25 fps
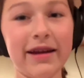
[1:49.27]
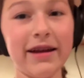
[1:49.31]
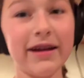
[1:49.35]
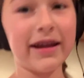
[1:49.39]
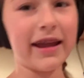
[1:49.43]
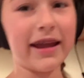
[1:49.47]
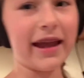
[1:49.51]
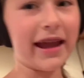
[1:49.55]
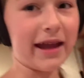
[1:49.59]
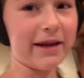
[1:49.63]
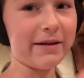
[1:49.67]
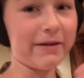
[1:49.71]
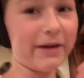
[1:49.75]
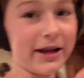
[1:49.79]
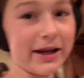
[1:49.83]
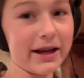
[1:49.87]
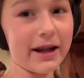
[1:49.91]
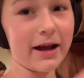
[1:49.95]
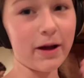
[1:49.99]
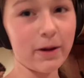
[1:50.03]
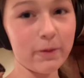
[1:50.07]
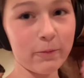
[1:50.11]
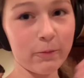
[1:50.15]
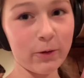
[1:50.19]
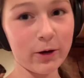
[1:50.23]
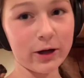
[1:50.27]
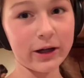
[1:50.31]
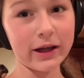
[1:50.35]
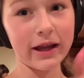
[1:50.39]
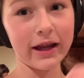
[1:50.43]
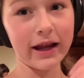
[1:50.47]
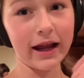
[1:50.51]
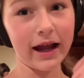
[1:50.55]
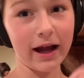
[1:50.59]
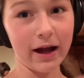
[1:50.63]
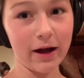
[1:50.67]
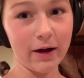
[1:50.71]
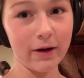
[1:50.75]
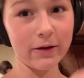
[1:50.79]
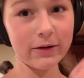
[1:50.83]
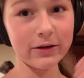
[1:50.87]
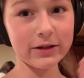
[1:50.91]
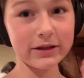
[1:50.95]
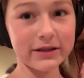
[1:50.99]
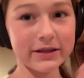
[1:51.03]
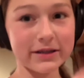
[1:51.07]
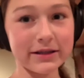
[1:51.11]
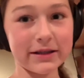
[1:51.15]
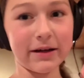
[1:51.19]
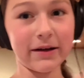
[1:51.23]
Okay, right now I'm working out,
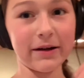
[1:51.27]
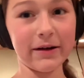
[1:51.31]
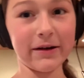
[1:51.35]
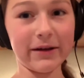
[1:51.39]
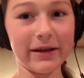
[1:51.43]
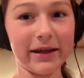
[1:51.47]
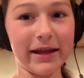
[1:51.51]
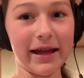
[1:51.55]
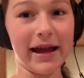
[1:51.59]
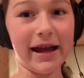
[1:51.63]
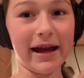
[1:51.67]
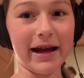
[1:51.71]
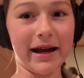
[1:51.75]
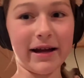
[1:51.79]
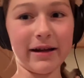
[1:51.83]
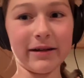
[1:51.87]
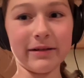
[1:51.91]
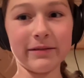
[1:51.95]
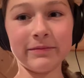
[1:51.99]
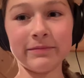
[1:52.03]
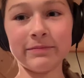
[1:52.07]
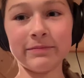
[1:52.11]
so yeah.